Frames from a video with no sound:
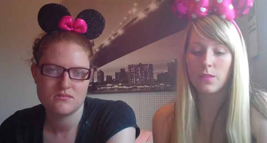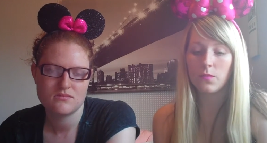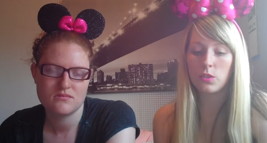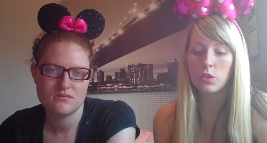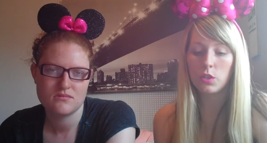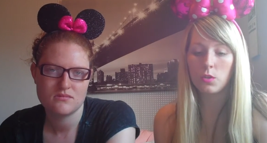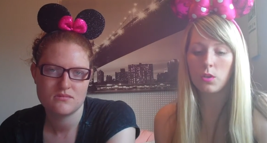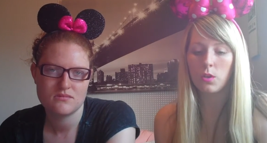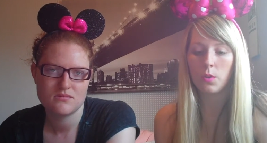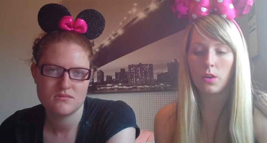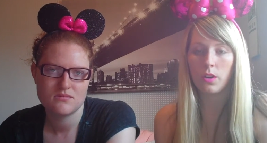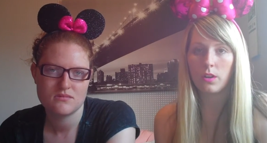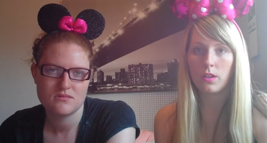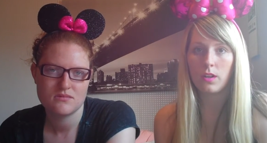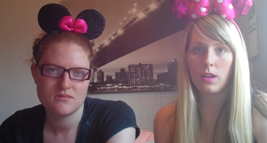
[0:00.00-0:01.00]
Speaker 1: if you do
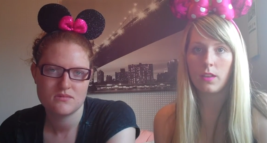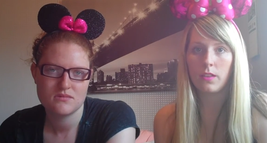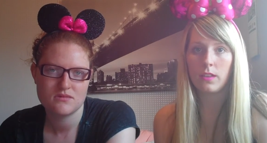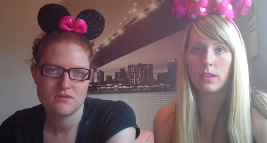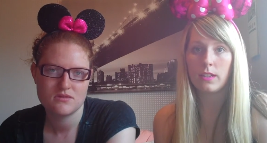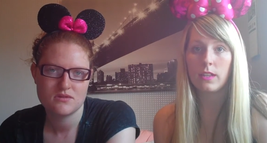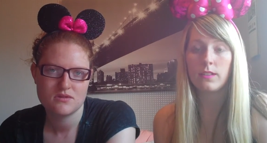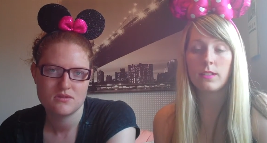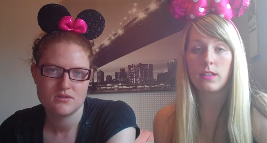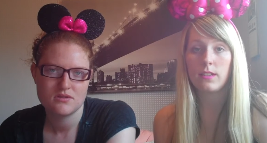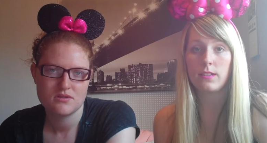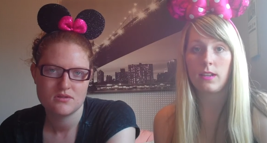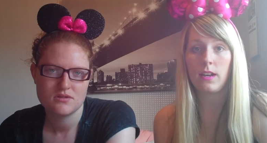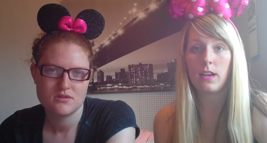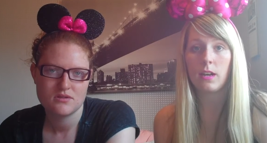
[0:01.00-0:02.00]
go at the dinner
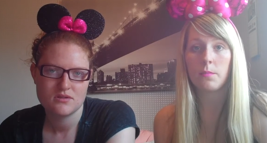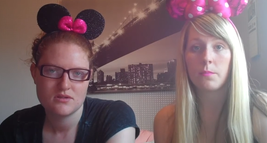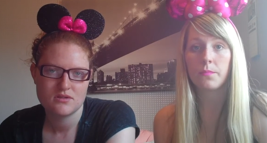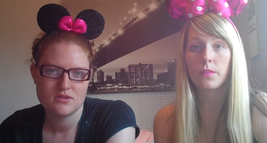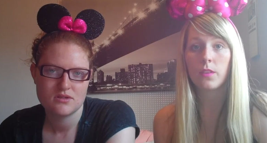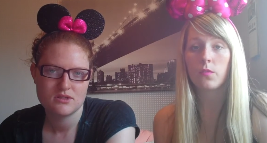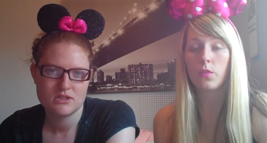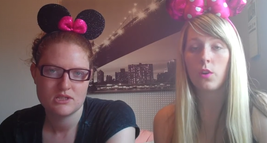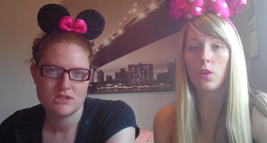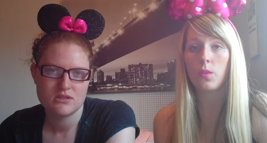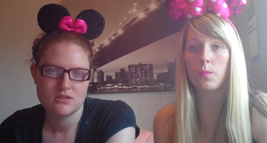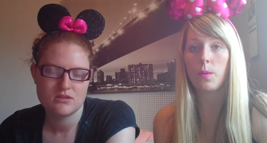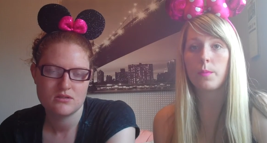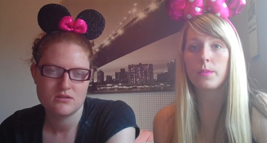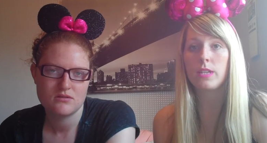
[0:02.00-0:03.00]
time for the
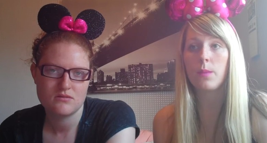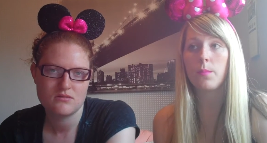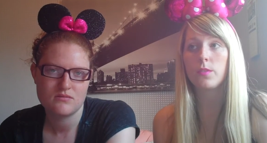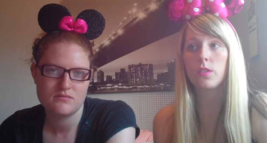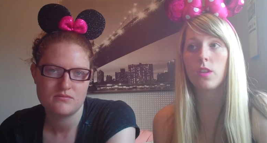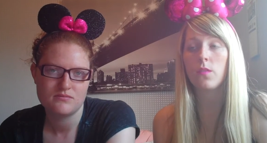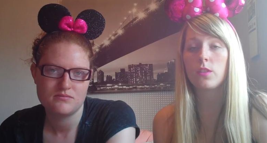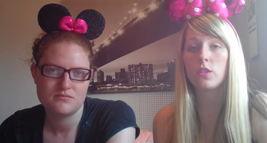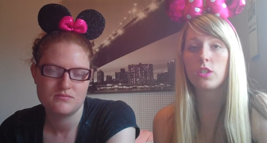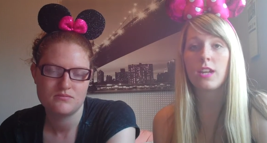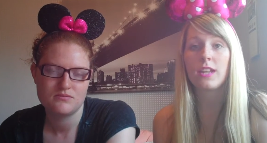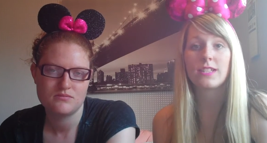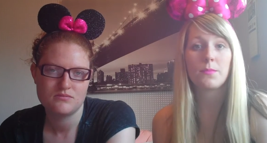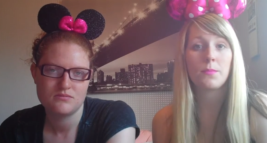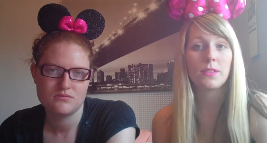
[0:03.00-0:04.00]
proper table service, you
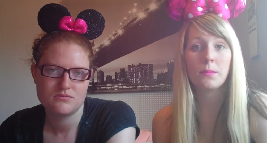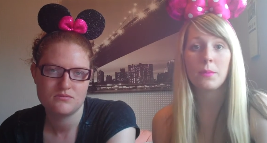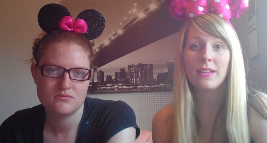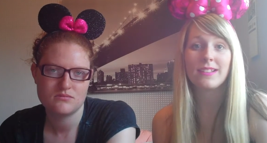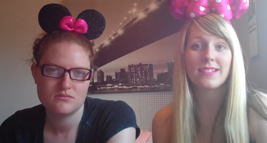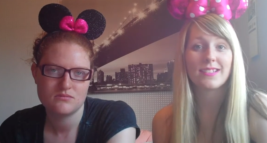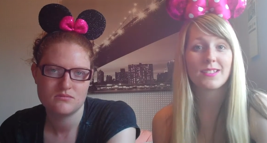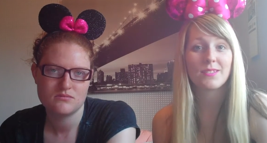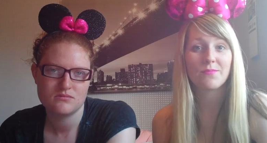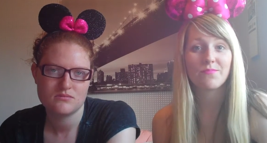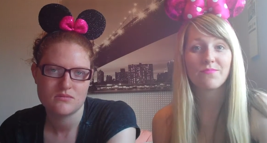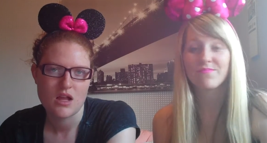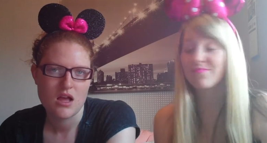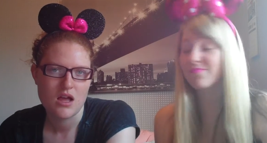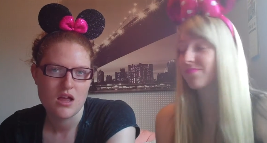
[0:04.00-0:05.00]
get to meet the Beast.
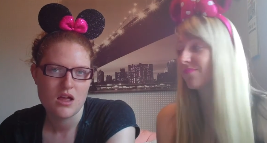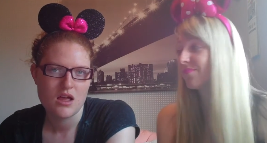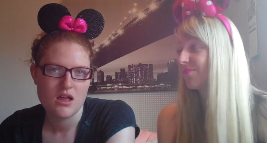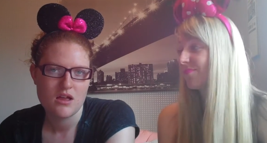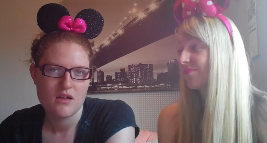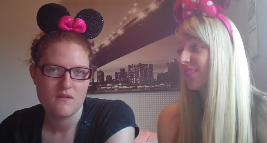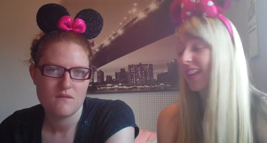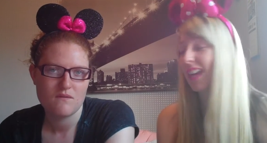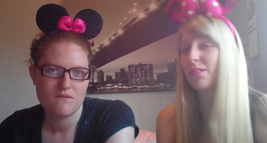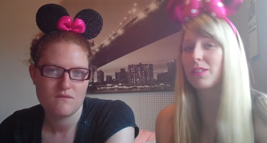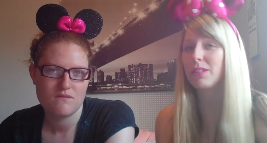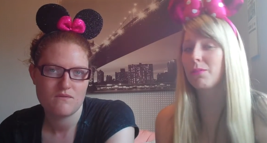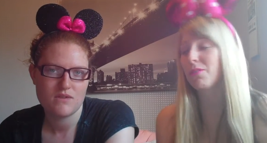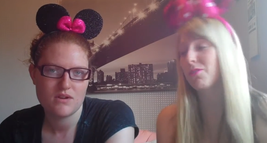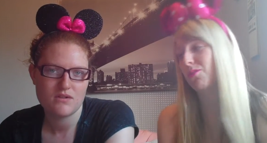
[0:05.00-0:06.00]
I
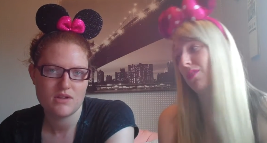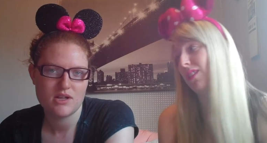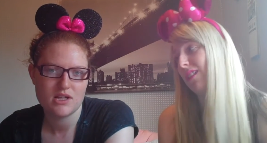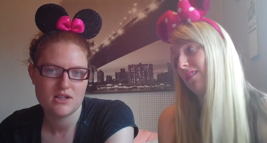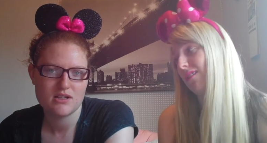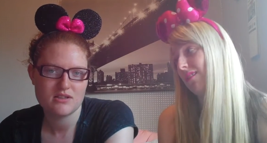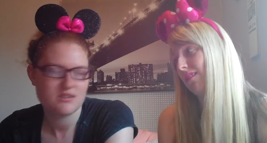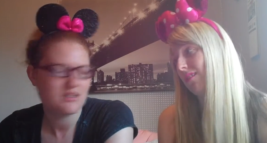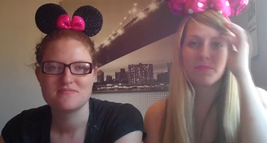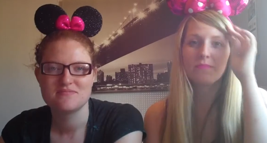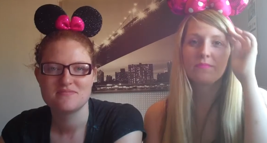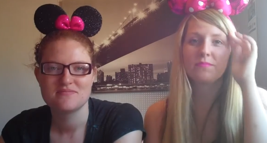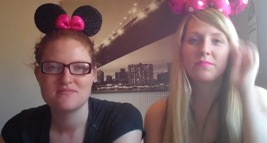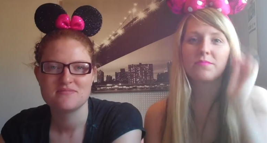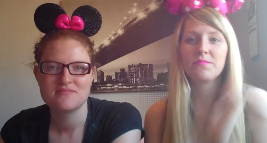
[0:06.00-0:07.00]
really
Speaker 2: want to do that.
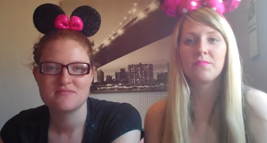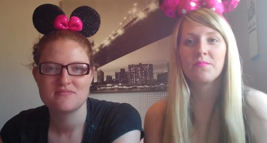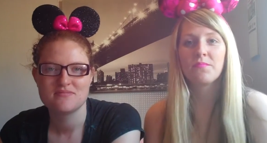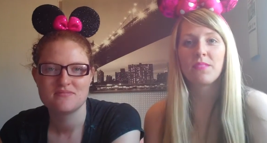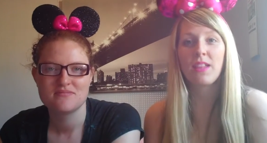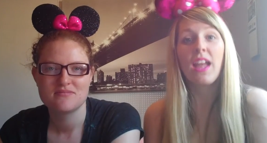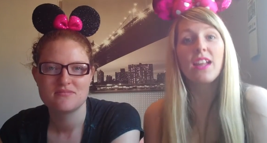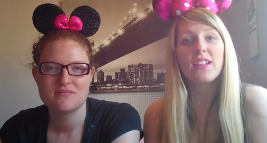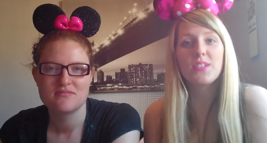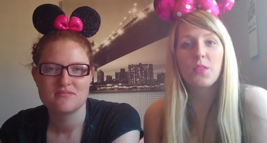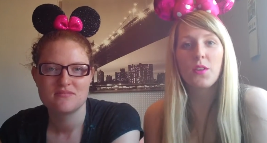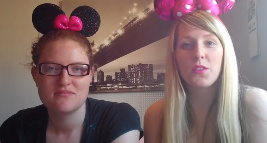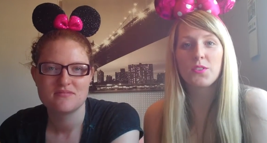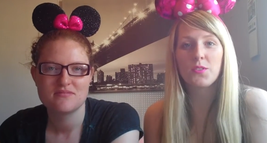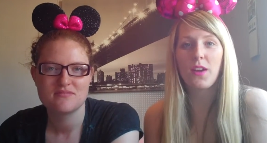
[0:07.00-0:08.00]
Speaker 1: So
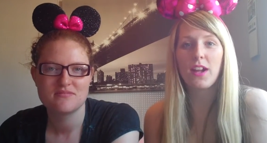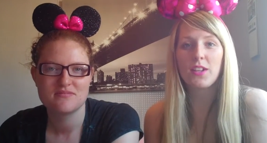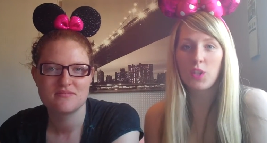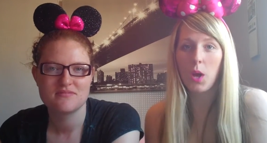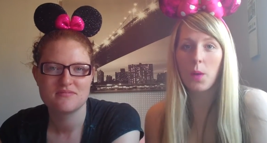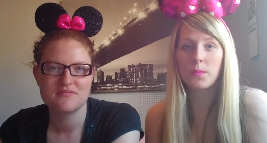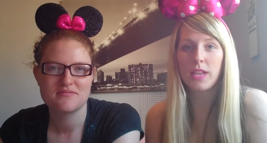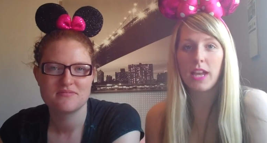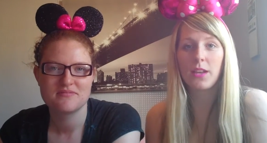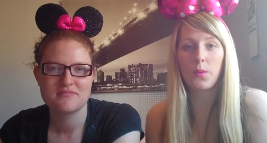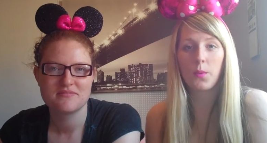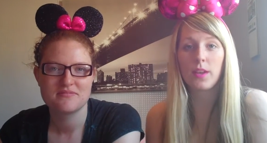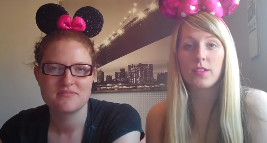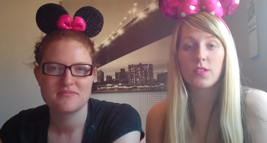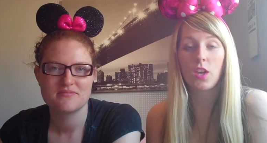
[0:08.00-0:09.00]
those are our top 10
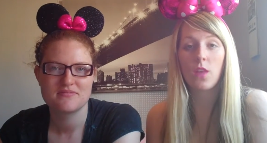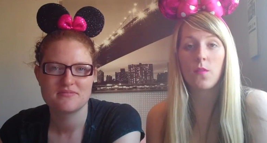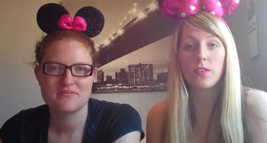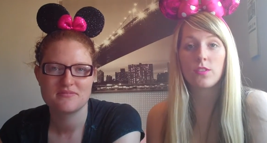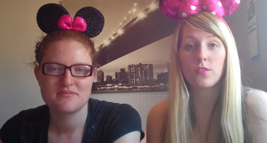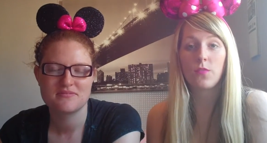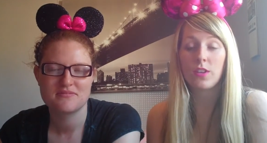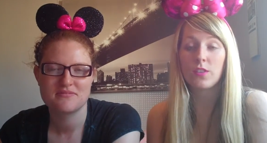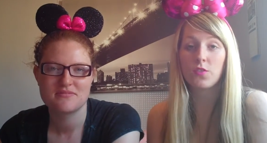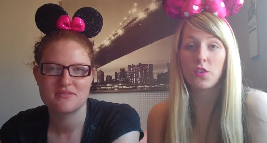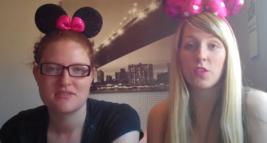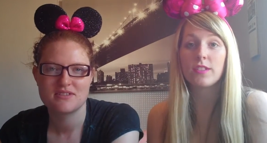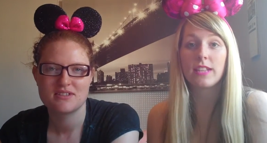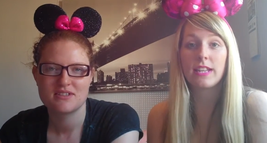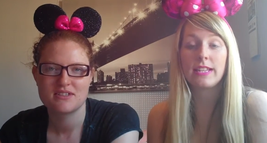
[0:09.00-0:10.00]
quick service
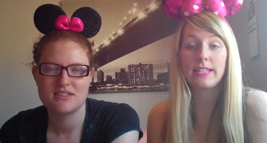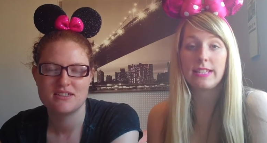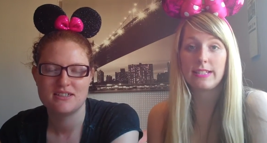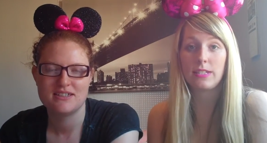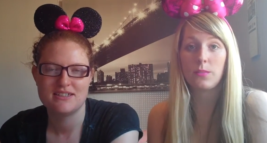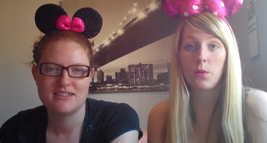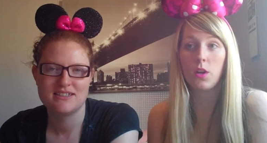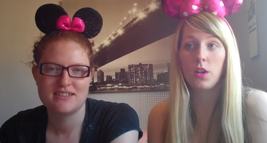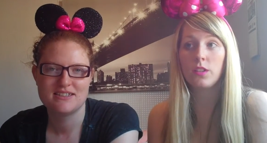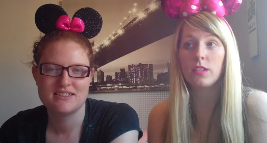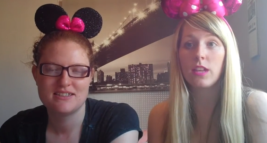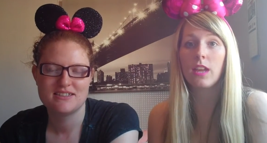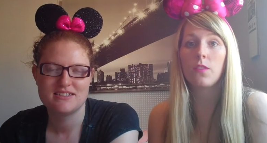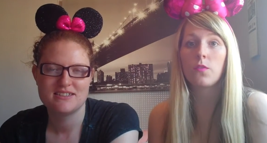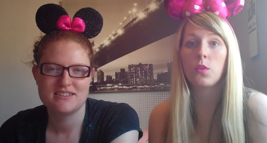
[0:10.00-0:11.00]
restaurants in Disney World.
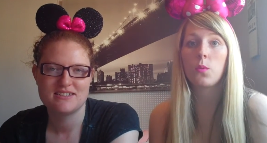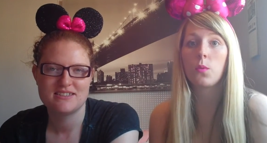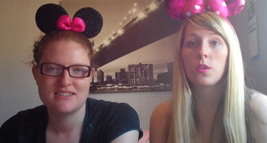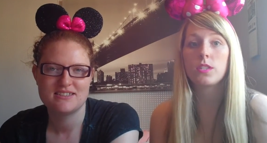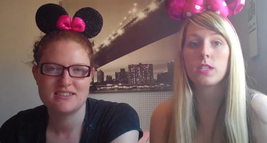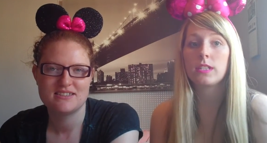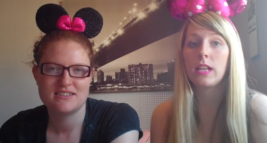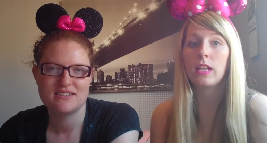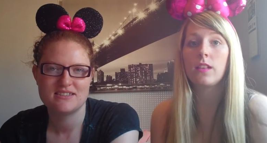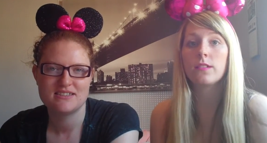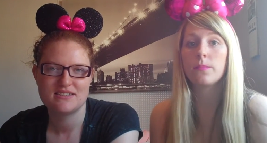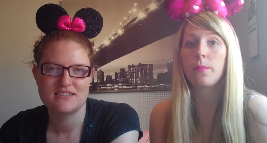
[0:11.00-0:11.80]
If you want to tell us